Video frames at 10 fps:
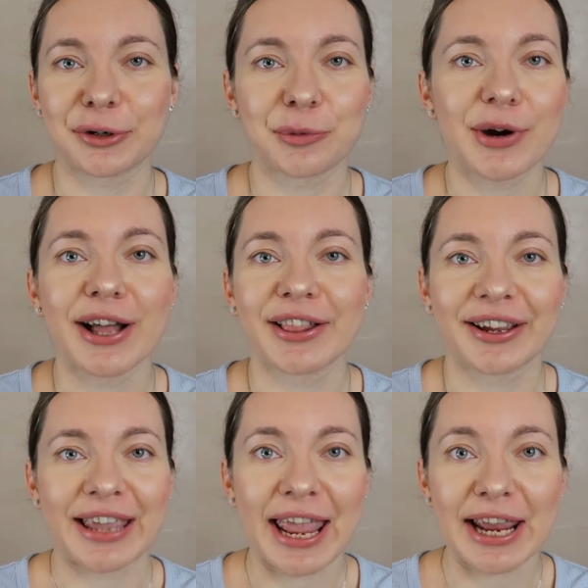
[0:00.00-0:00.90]
require
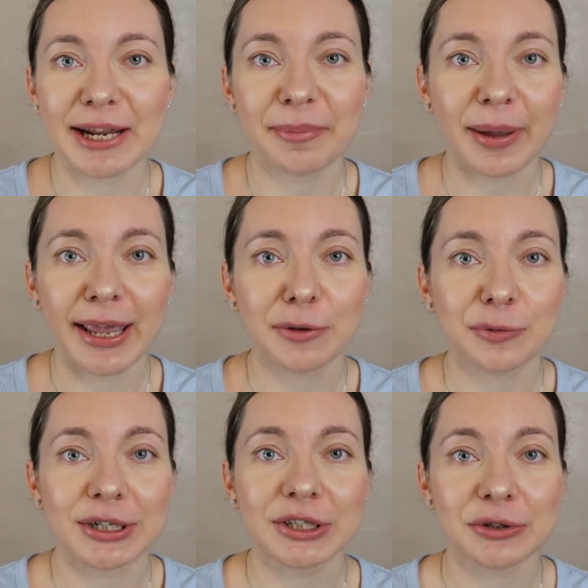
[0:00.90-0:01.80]
like any pain
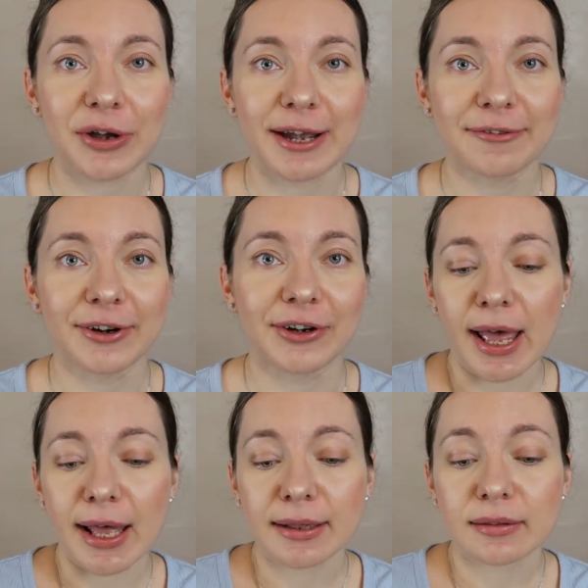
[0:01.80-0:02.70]
whatsoever.
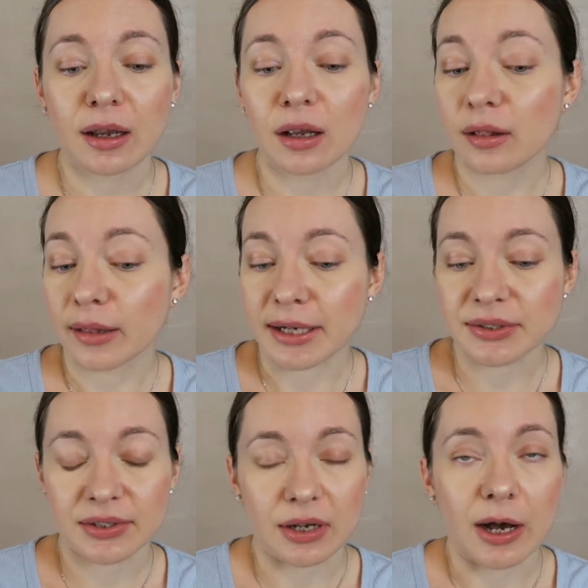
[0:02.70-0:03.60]
And it
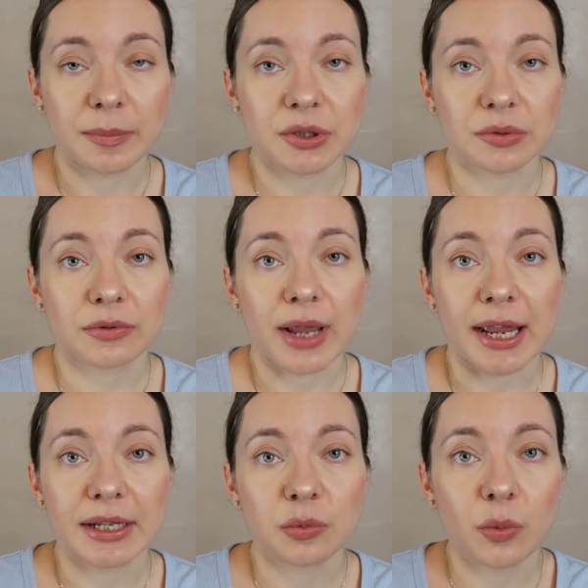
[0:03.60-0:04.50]
lasts up to
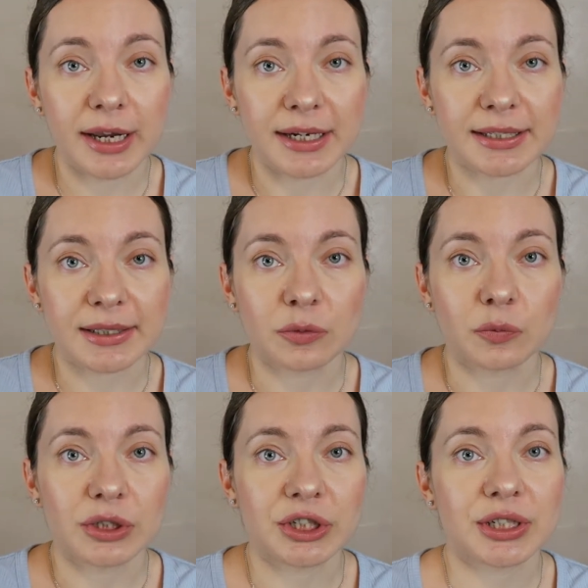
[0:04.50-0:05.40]
8 weeks,
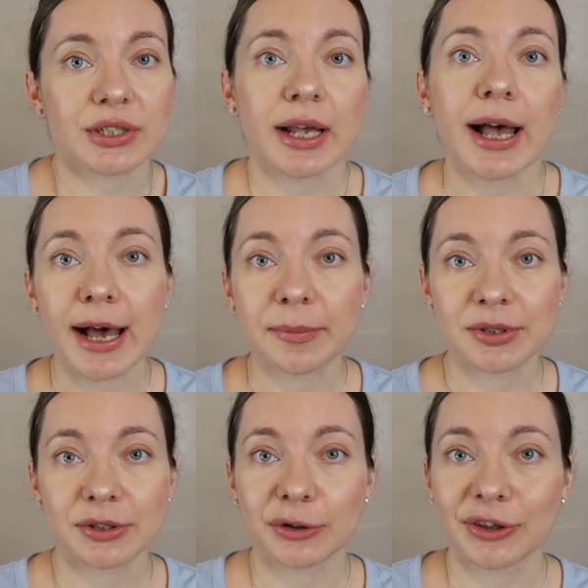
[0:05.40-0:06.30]
which is
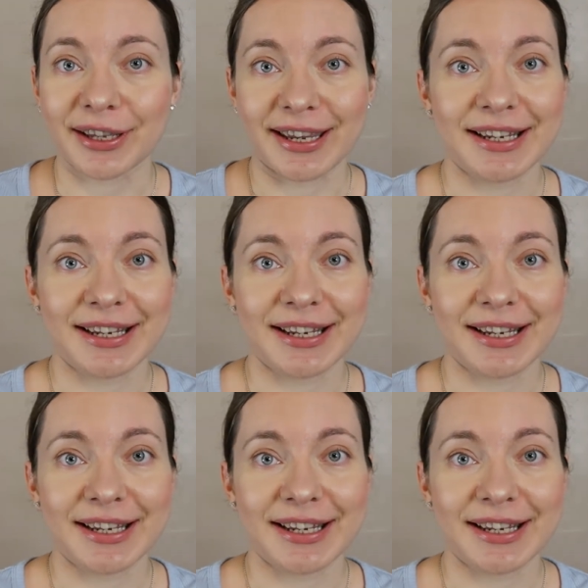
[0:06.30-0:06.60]
absolutely